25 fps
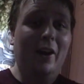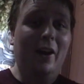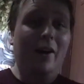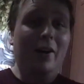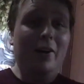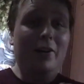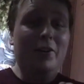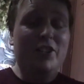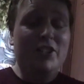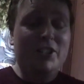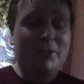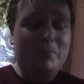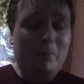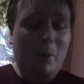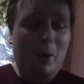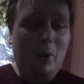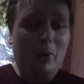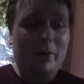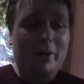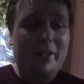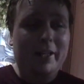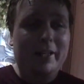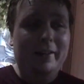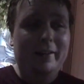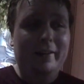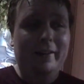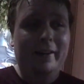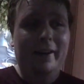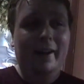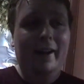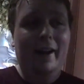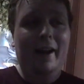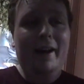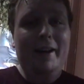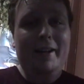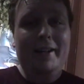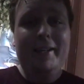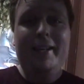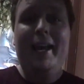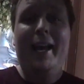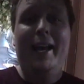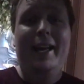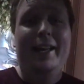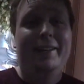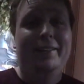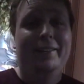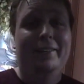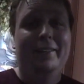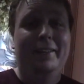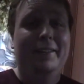are spoken
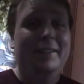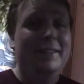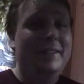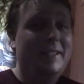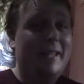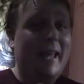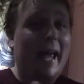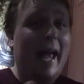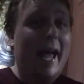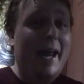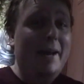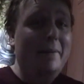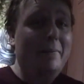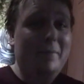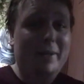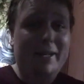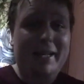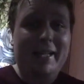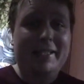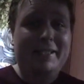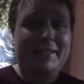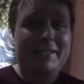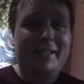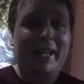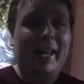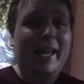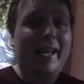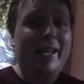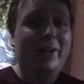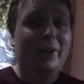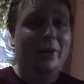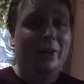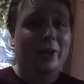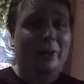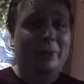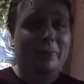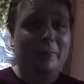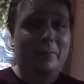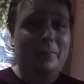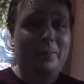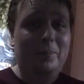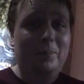again 10 minutes later.